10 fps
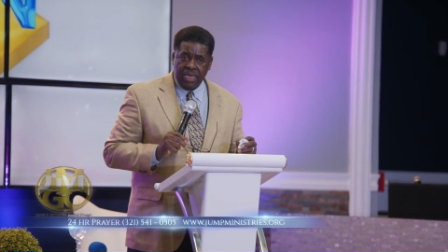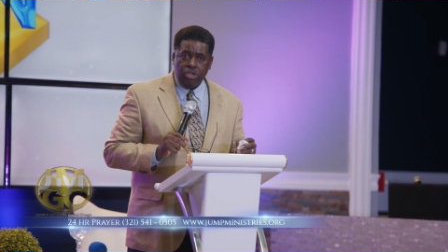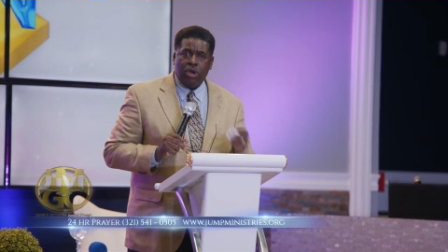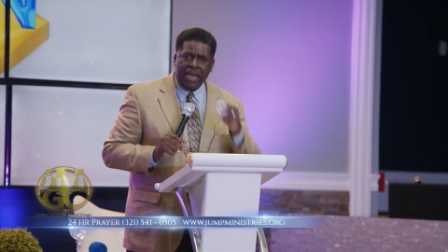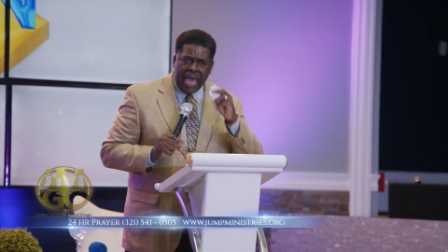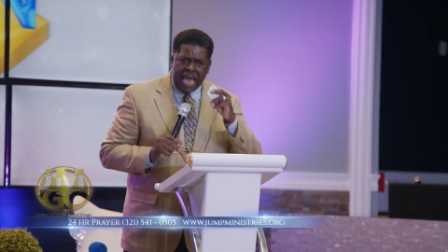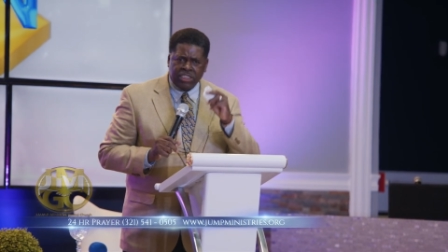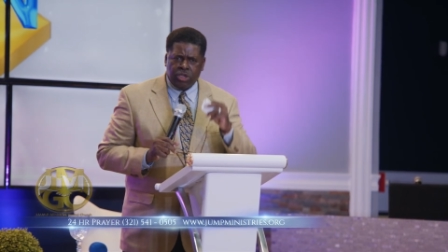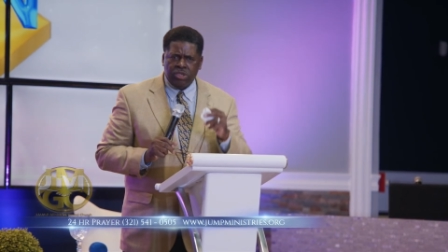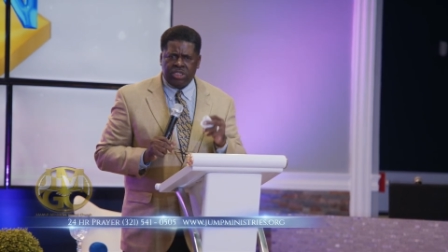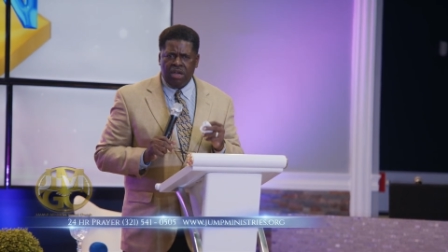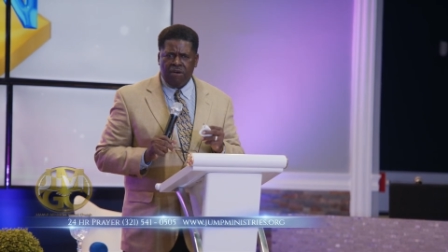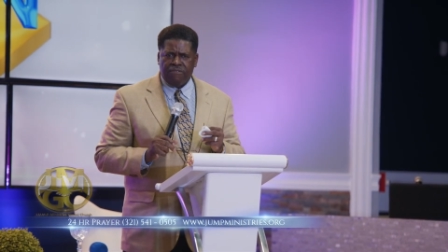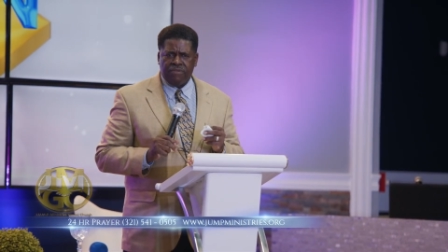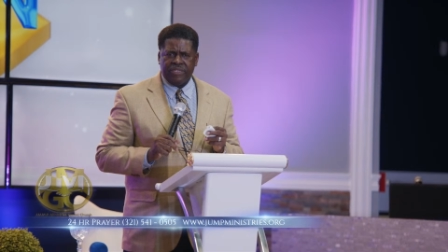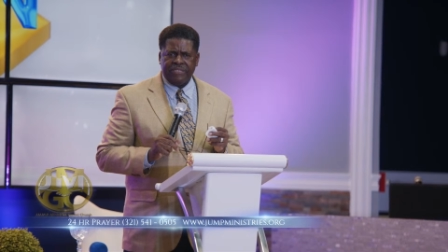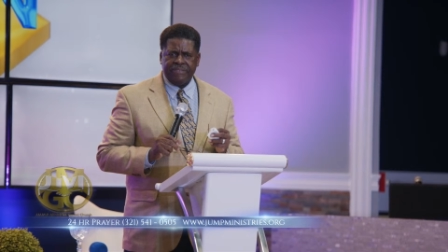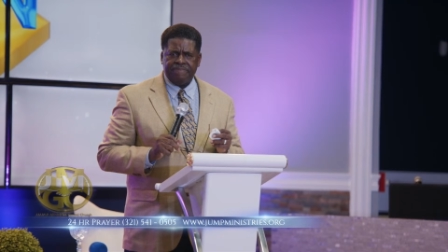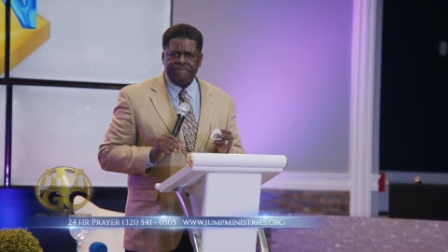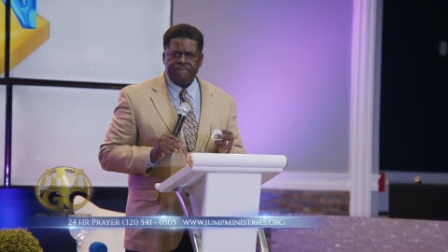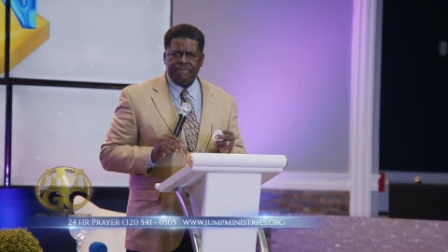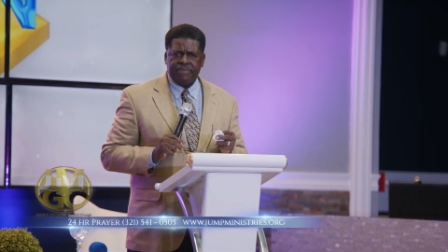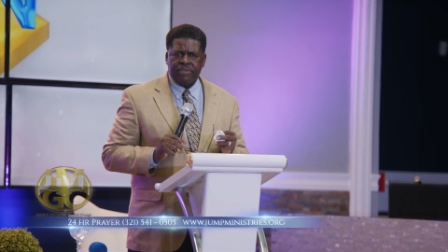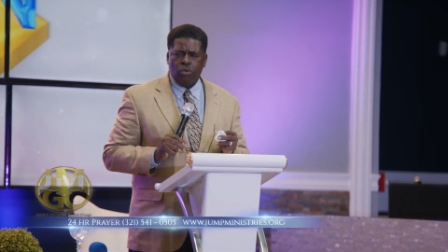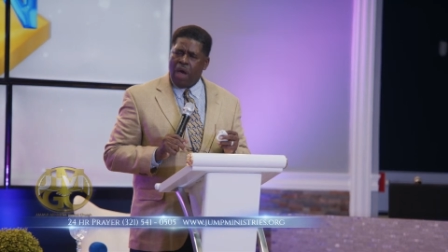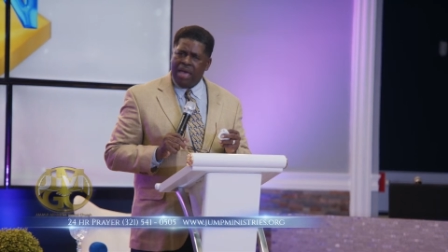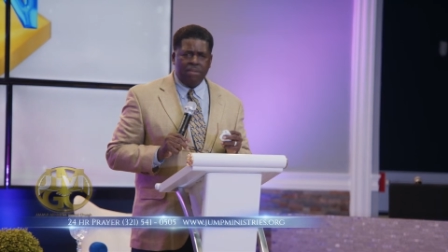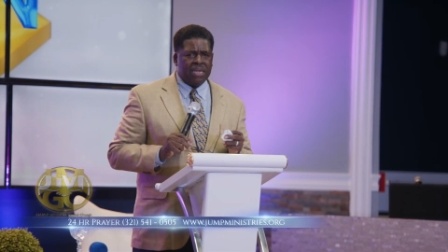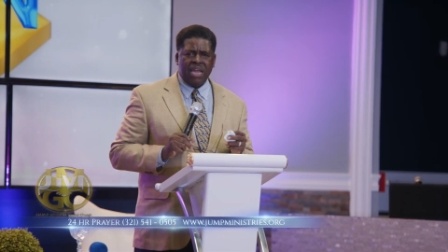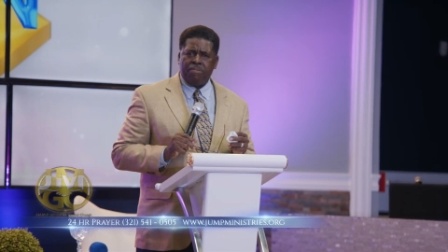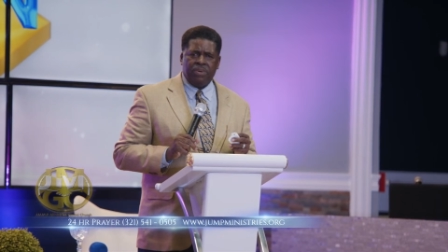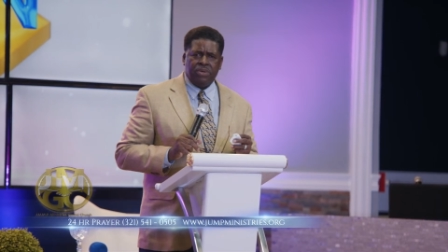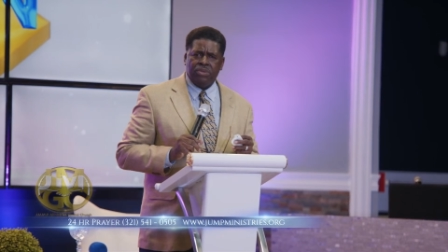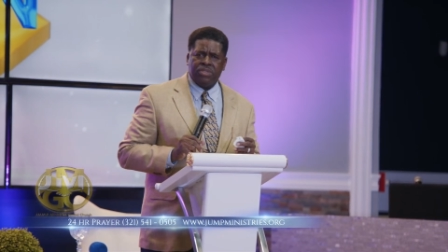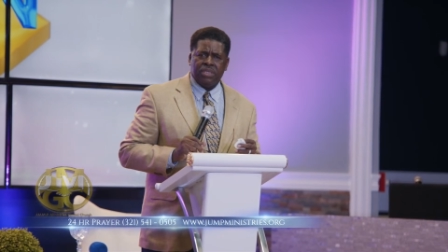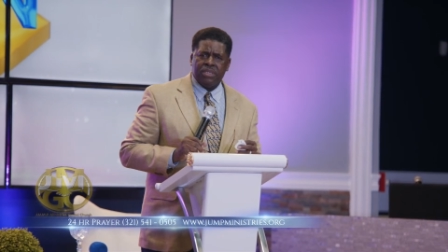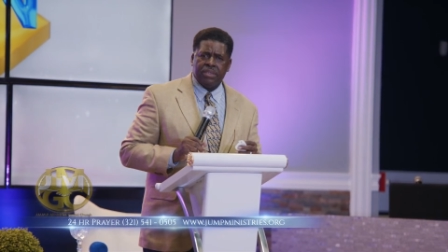And you got to ask yourself, why am I not producing?